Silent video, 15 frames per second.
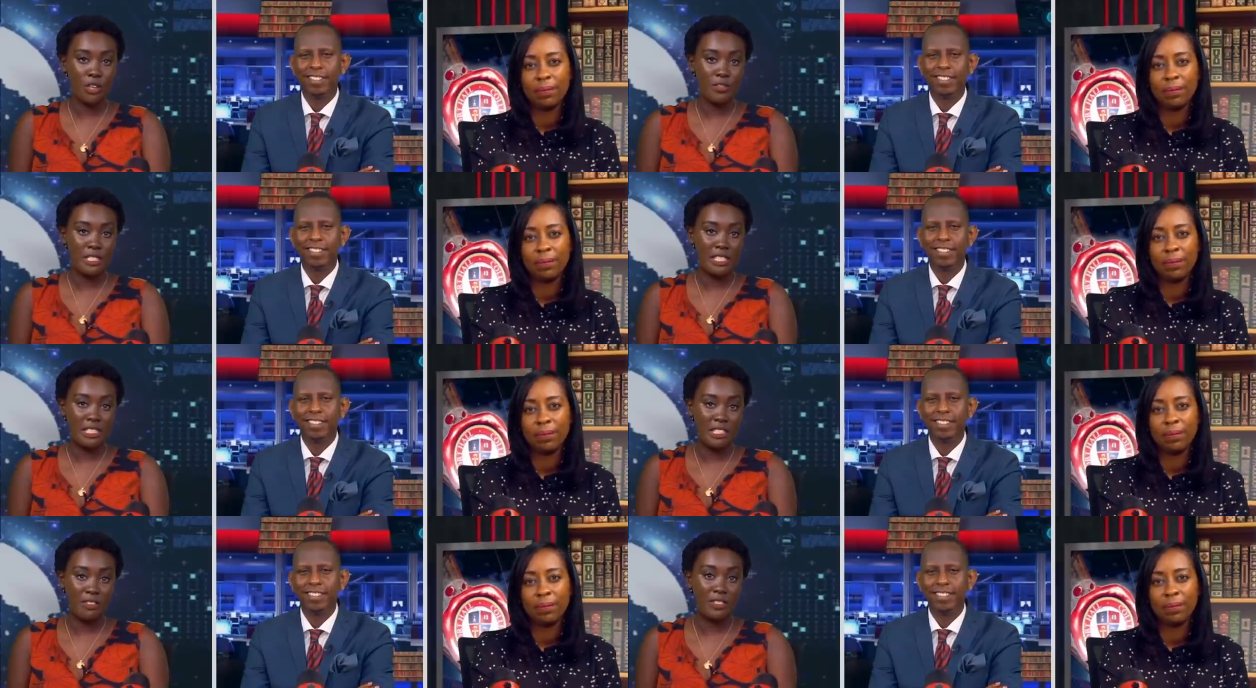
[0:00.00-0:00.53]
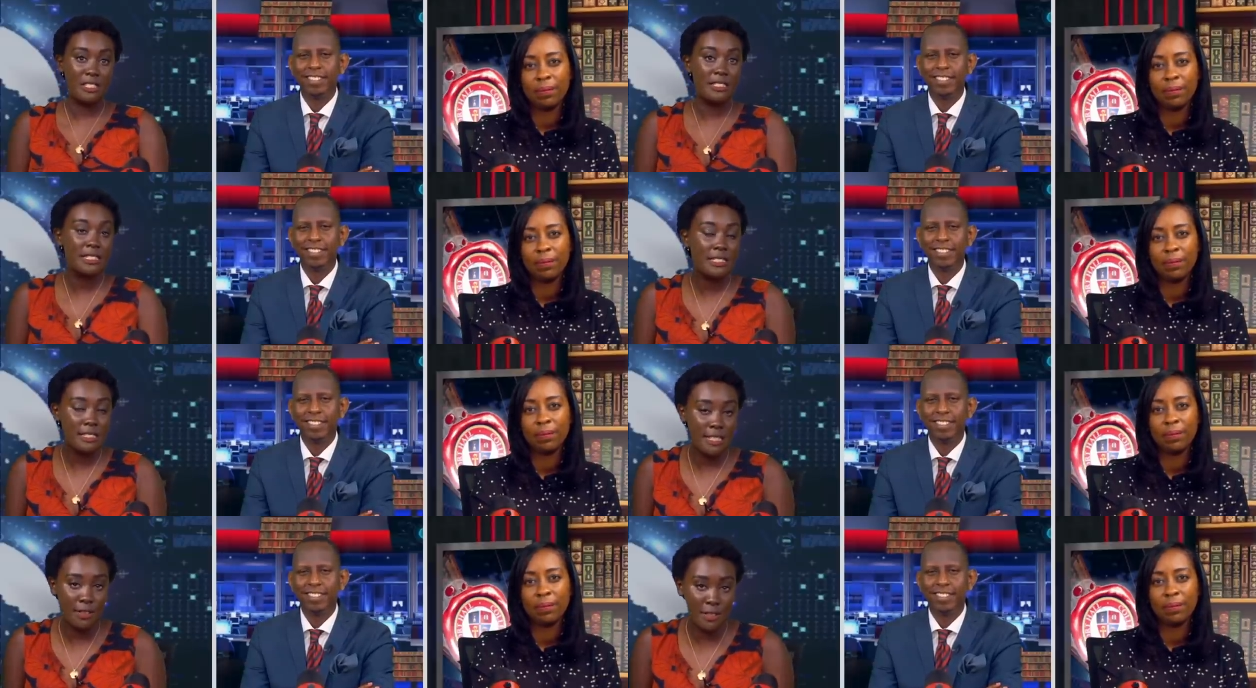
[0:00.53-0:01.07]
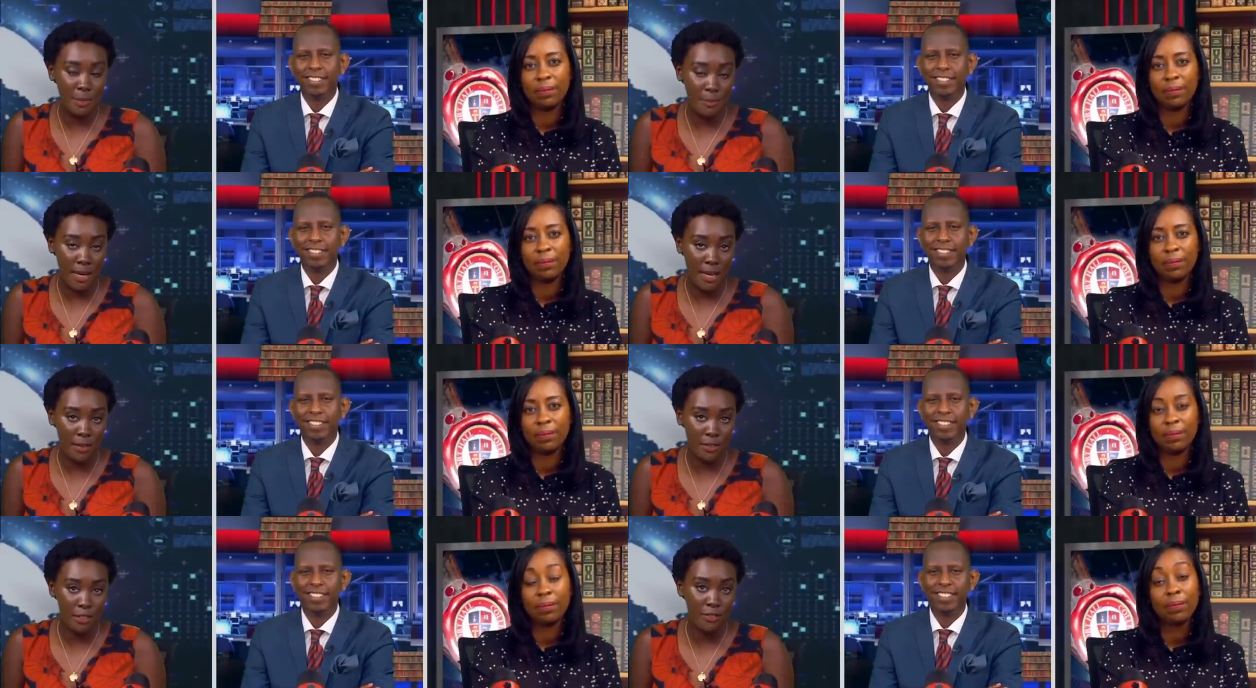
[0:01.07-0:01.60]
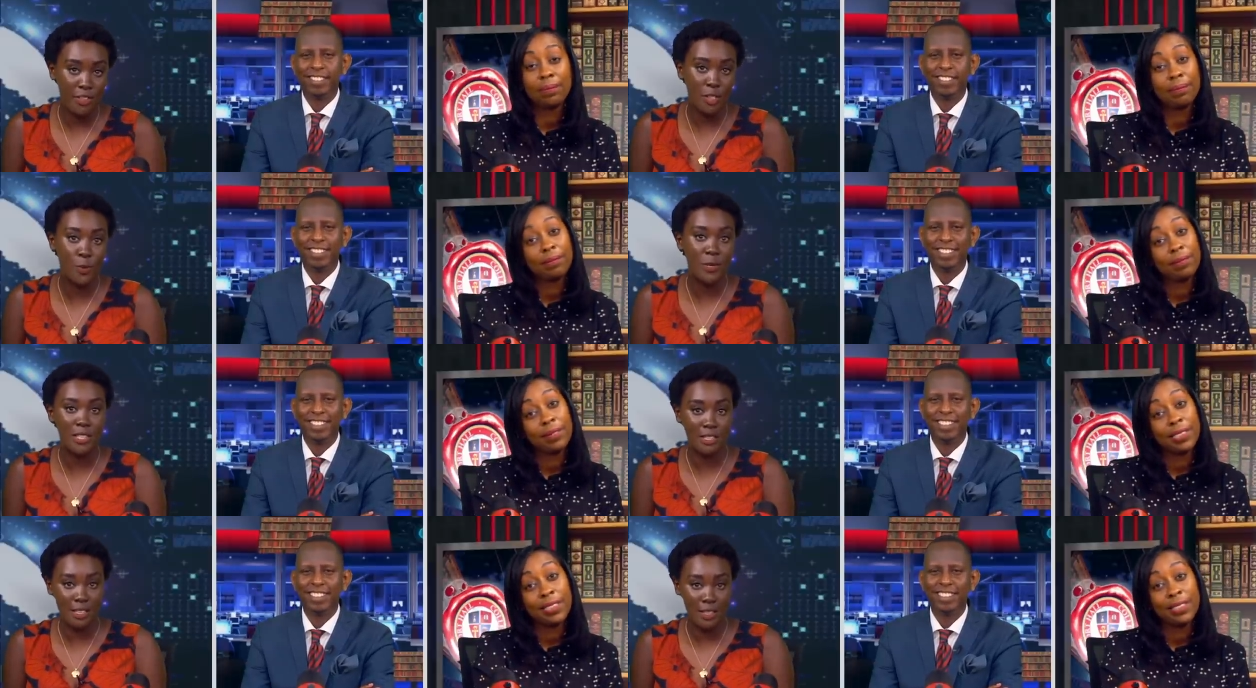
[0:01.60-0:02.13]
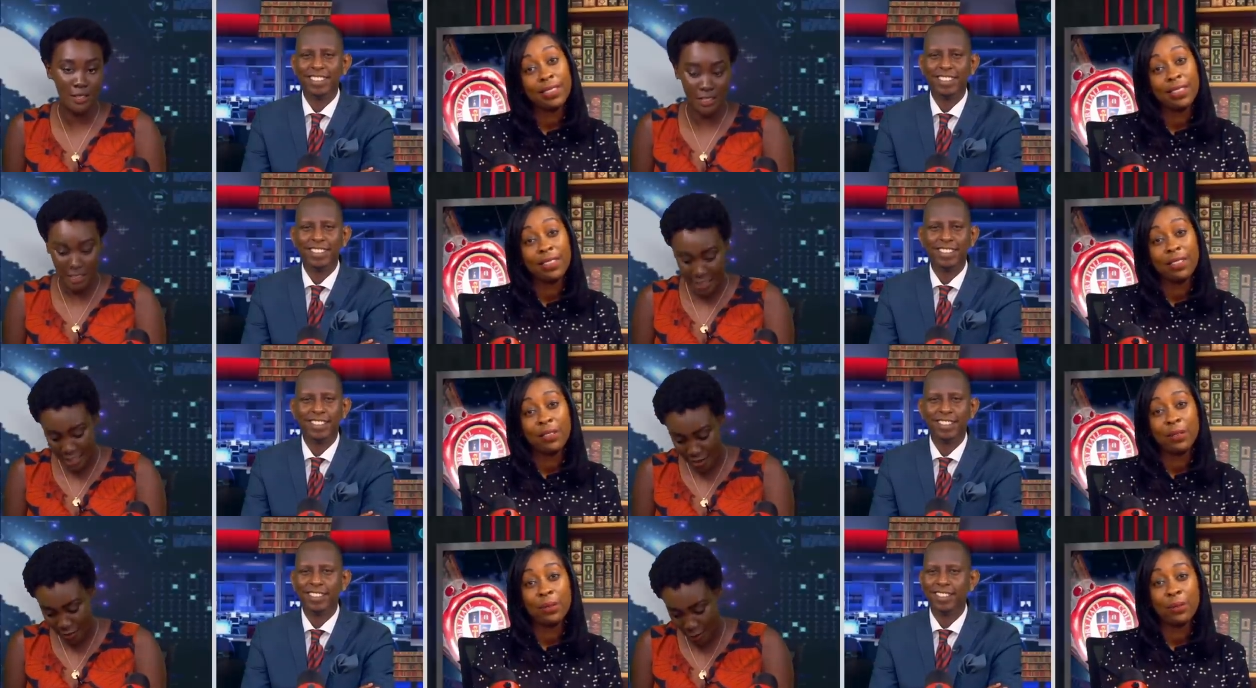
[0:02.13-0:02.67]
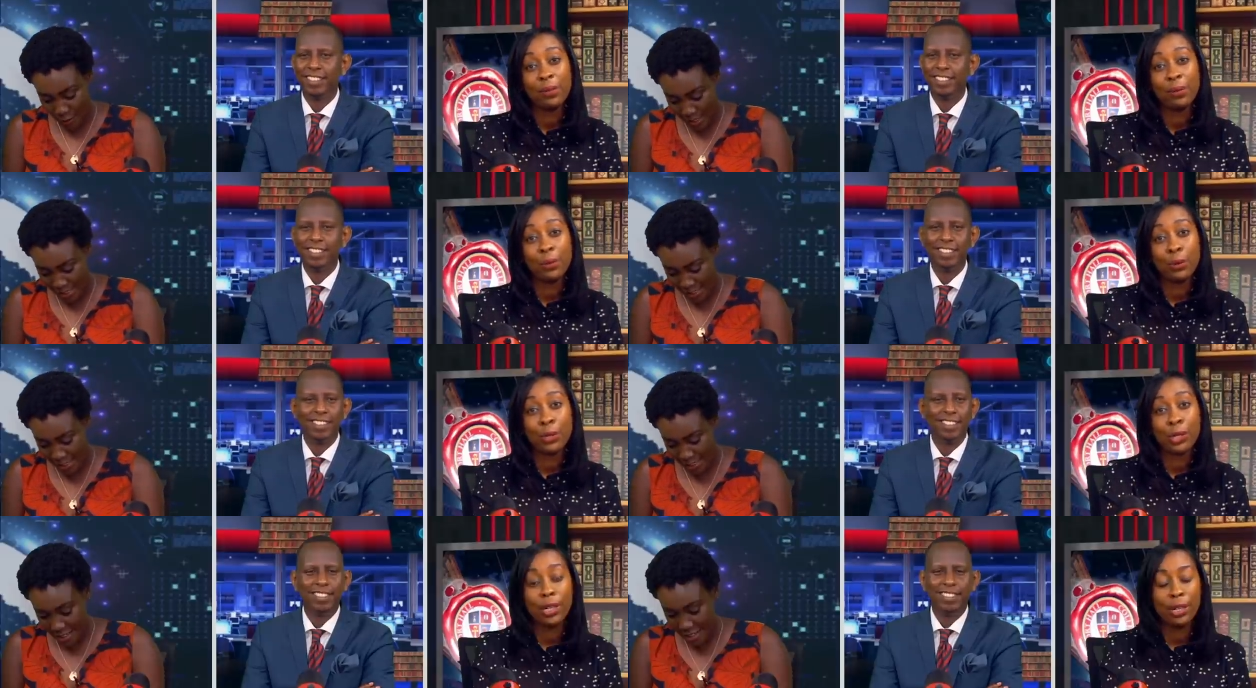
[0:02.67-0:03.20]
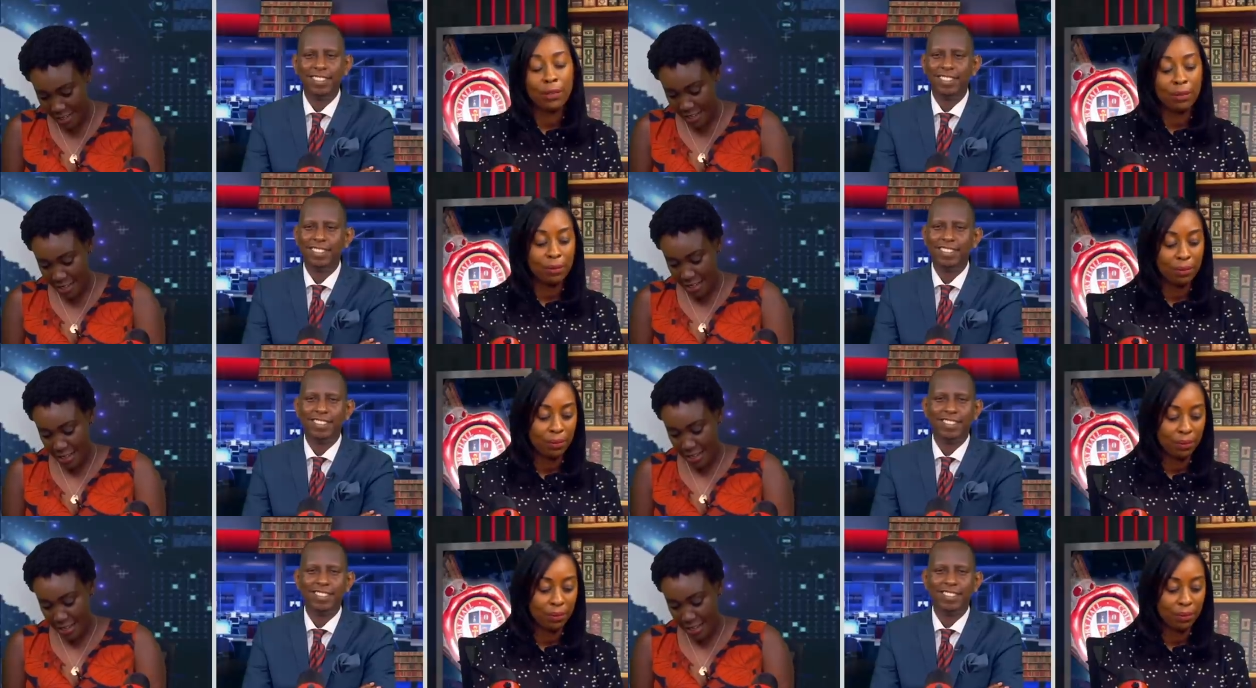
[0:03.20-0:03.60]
Speaker 1: only received 6,000 pounds of the 20,000 that he requested.